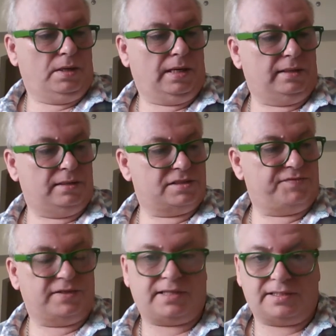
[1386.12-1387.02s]
that's a
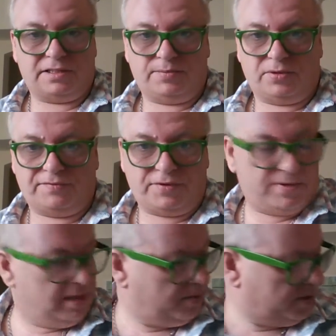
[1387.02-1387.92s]
fantastic book if you
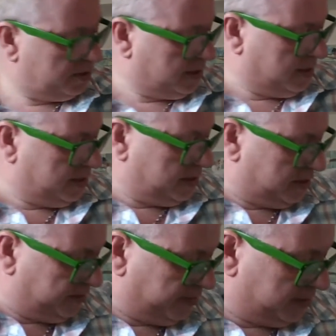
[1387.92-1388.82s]
really want to get into
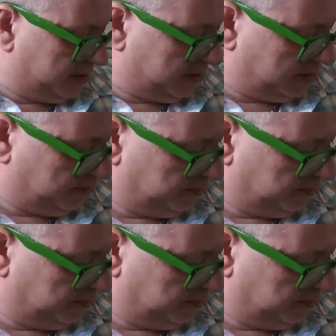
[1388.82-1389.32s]
this physics